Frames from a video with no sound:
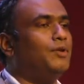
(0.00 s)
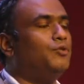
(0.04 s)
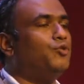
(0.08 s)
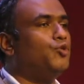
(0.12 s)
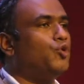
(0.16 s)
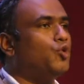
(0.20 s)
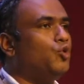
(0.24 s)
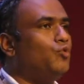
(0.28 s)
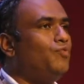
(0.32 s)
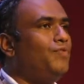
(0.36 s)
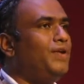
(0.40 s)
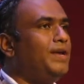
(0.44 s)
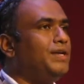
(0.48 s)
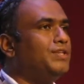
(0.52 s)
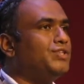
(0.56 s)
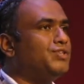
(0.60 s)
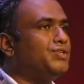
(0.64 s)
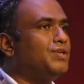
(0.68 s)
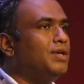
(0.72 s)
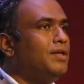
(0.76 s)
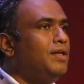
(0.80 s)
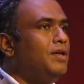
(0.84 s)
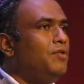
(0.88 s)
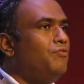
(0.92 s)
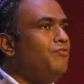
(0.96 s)
through which
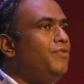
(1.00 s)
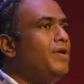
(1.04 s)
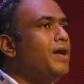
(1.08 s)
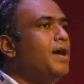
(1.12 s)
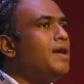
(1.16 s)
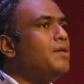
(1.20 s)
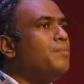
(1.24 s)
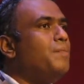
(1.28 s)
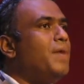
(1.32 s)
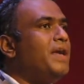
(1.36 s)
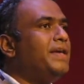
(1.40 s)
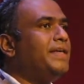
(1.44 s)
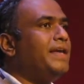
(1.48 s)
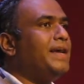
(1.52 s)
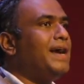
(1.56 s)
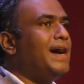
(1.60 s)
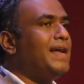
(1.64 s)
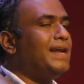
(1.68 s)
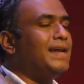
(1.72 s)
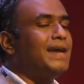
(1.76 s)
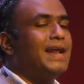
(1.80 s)
we are making our